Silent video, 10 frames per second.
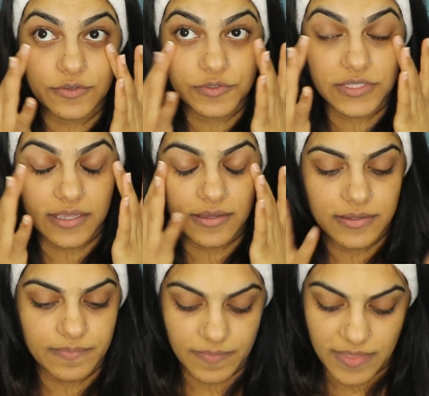using
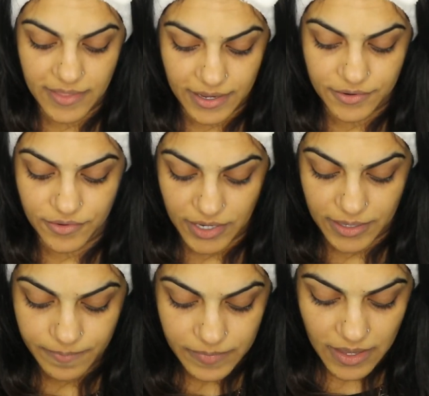that
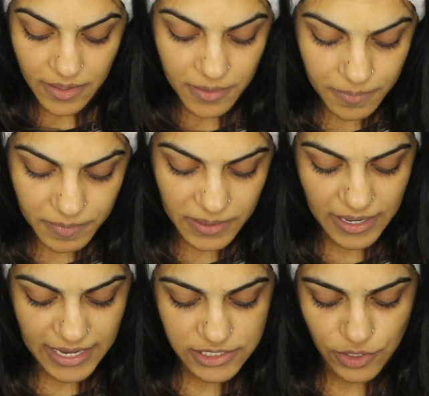cream, but
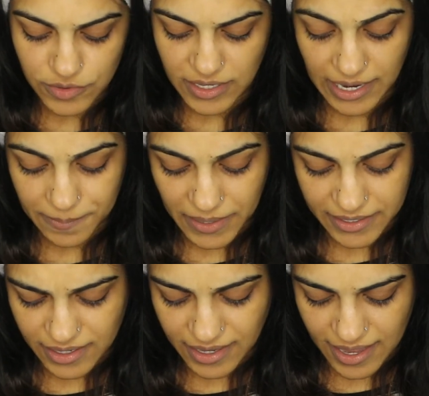I don't think I'd buy
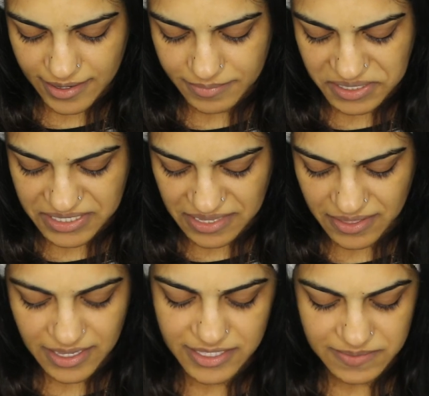it again because I
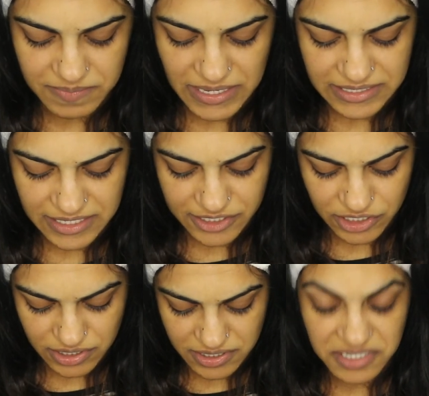think it's basically
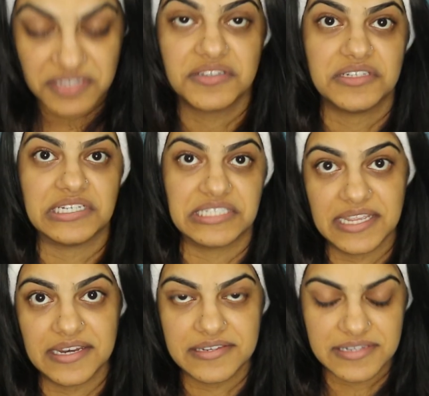just a tint.
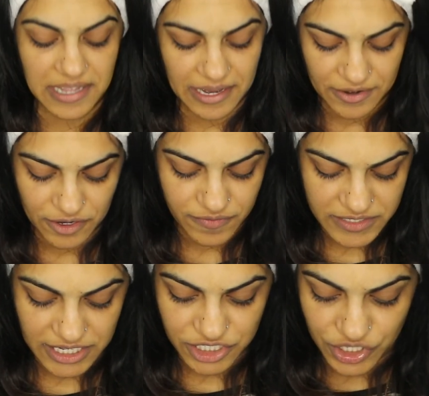I don't know if
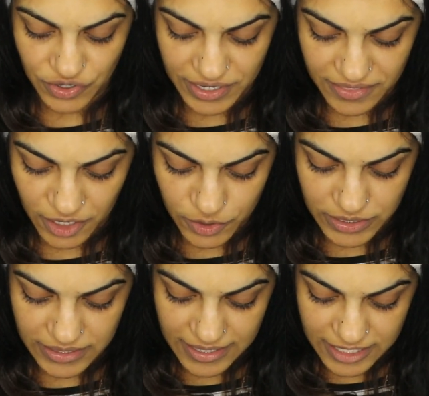it's actually got anything good
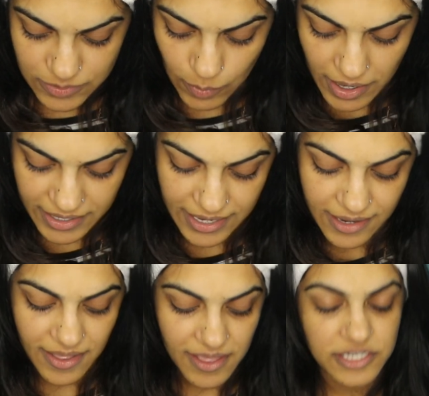in there that's working
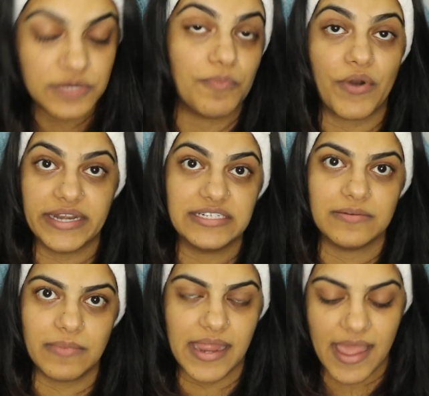to
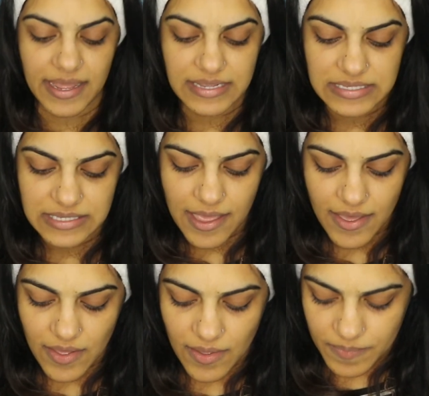brighten my eyes.
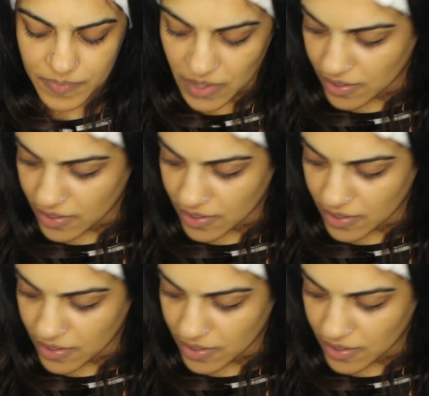The